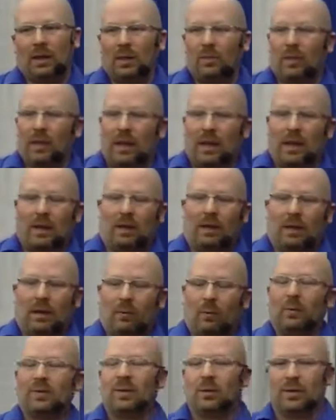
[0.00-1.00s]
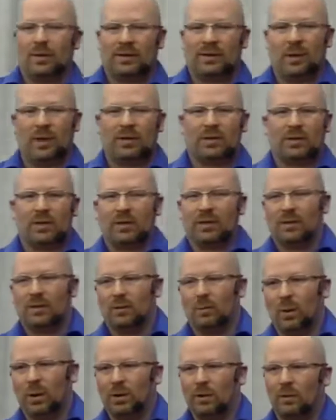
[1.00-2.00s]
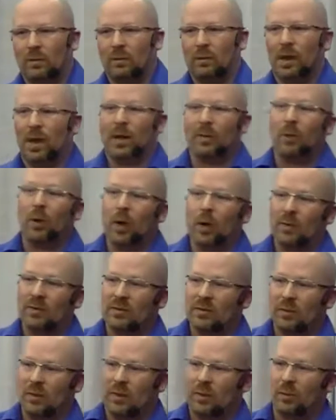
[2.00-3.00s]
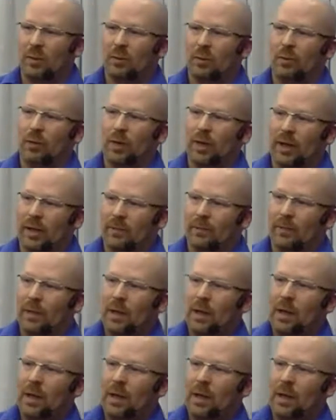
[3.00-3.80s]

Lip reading: can be any, so his question is what kind of problems do people bring?